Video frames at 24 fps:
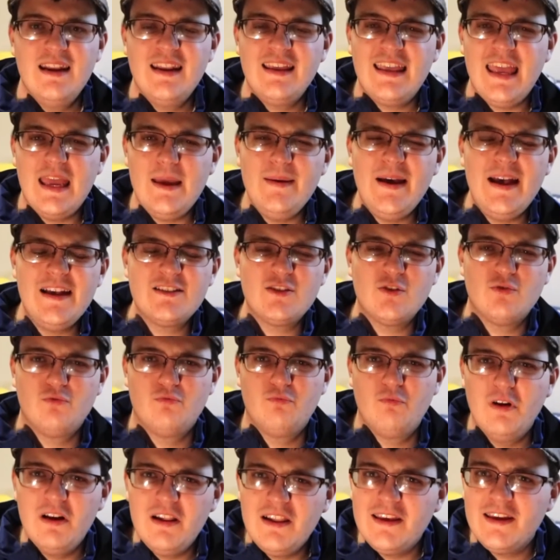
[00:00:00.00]
And the game has a
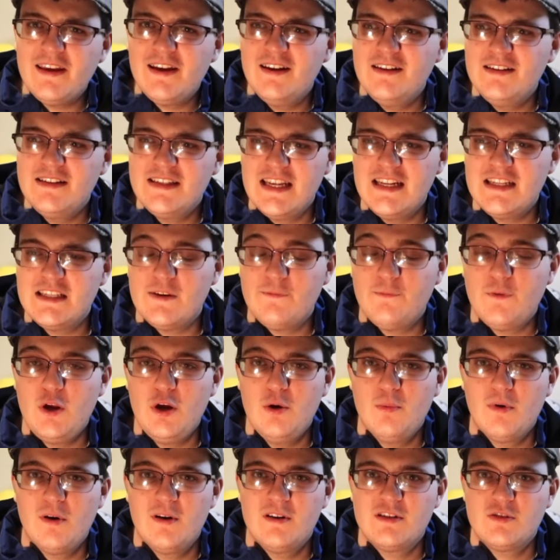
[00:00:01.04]
really good sense of
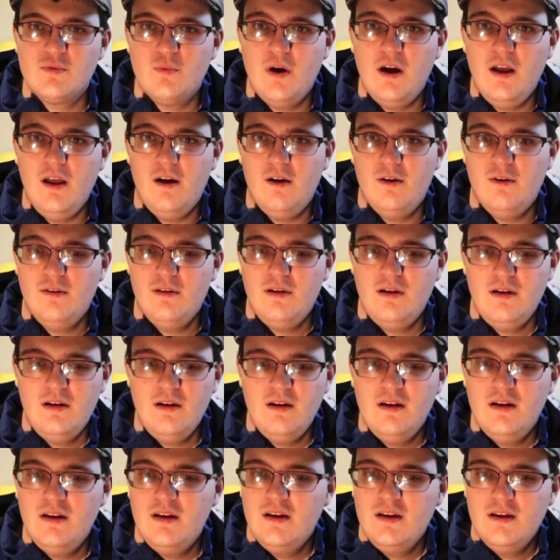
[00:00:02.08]
humor as well.
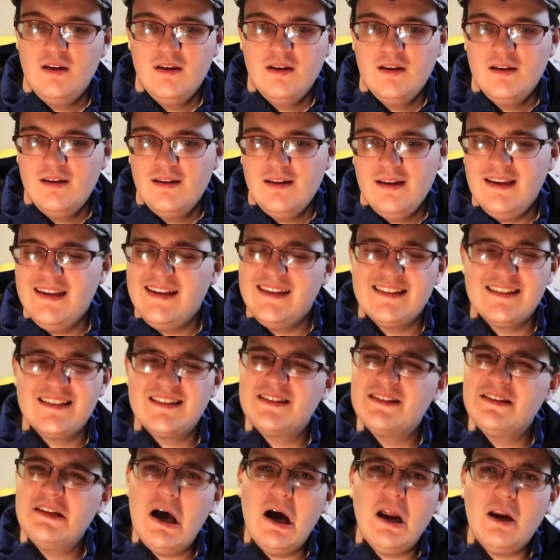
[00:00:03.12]

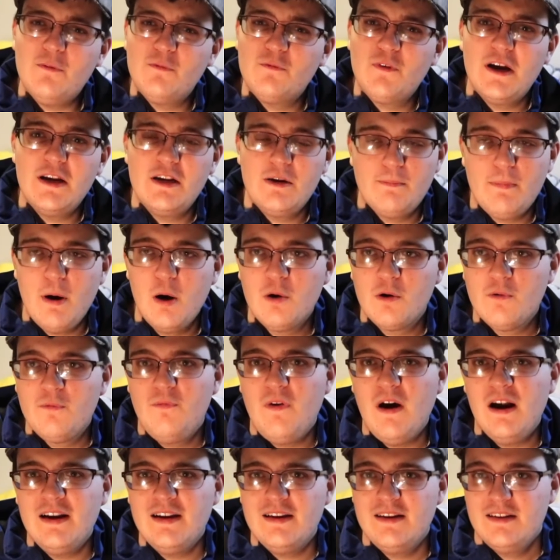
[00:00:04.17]
It's not afraid to poke
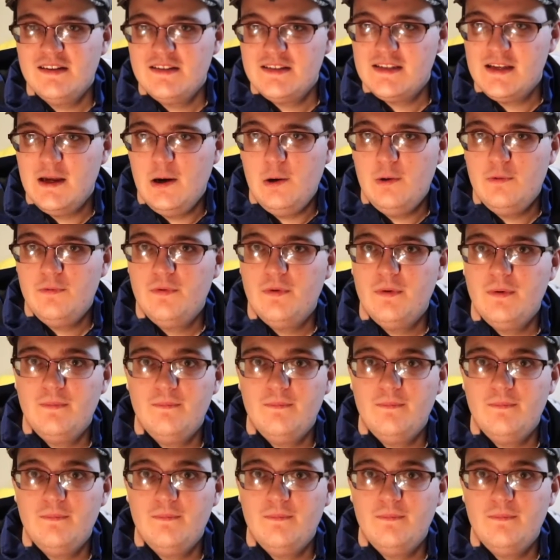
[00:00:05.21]
fun at itself.